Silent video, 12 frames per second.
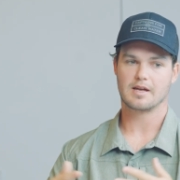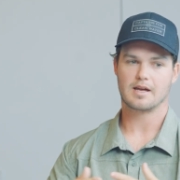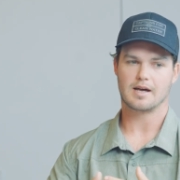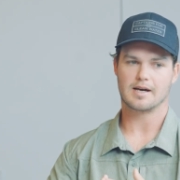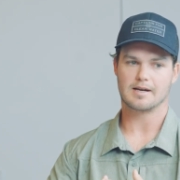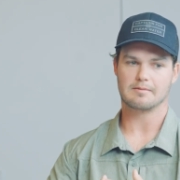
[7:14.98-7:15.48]

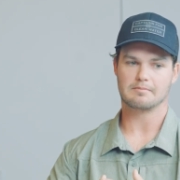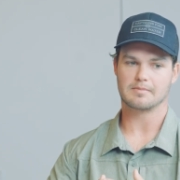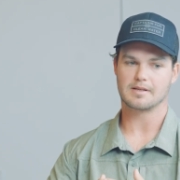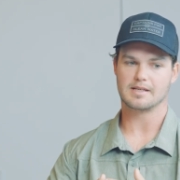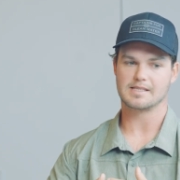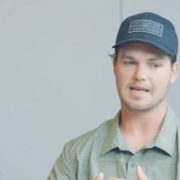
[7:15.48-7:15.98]
Um,
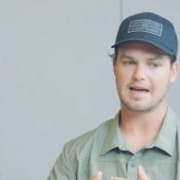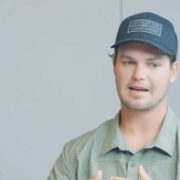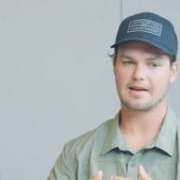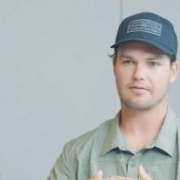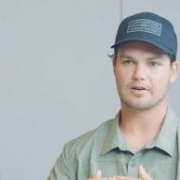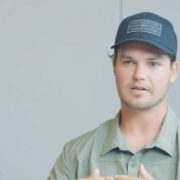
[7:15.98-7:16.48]
is that
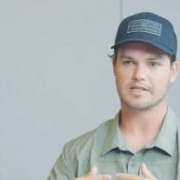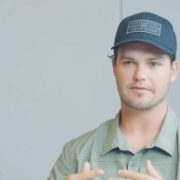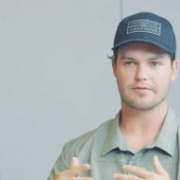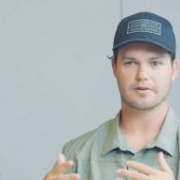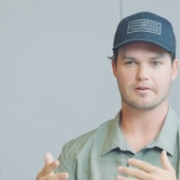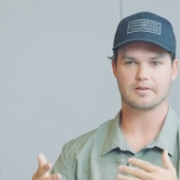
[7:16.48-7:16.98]
ever
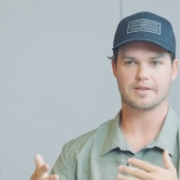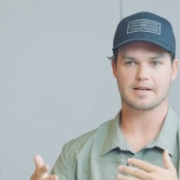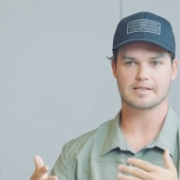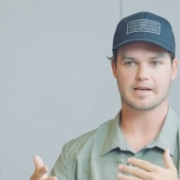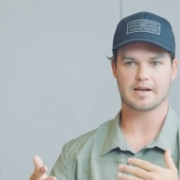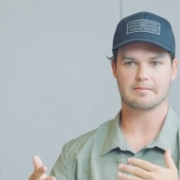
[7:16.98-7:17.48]
difficult at
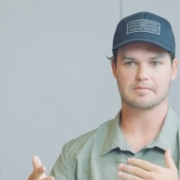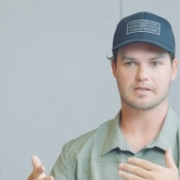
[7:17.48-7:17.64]
times,